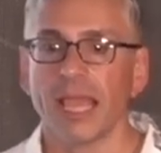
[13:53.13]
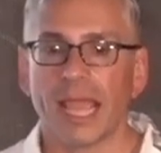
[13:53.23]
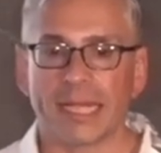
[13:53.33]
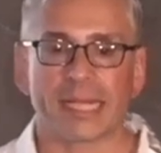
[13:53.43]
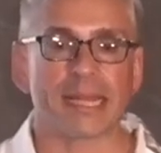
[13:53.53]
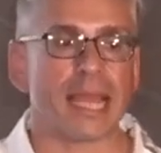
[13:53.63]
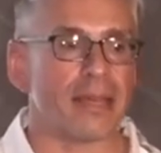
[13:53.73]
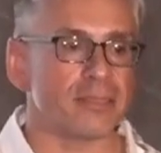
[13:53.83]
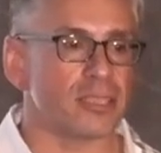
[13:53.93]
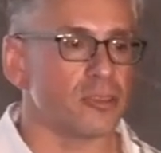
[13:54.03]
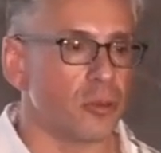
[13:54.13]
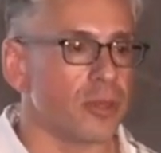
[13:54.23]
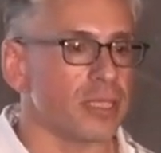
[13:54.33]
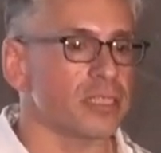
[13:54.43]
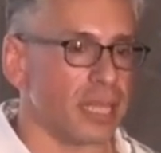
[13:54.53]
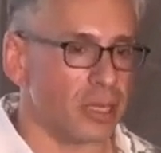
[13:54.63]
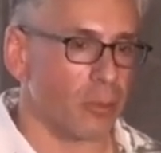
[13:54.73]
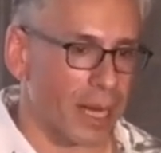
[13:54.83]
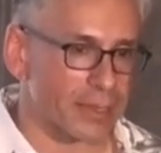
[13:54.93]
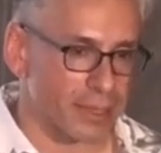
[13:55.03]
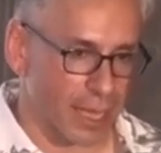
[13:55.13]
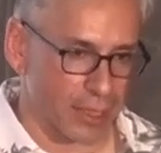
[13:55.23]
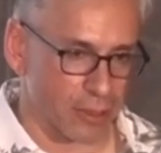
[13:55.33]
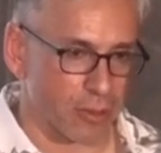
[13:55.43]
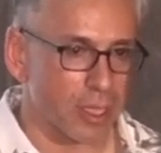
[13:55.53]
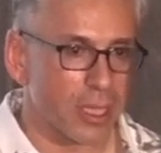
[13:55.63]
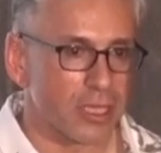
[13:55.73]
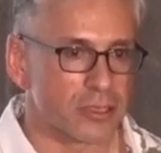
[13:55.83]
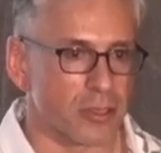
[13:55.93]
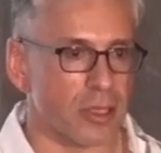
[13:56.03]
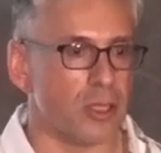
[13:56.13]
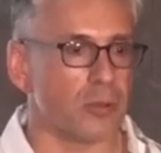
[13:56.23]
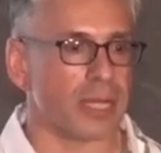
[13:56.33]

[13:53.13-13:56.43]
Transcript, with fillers: and it allows these two things to interact together so that you can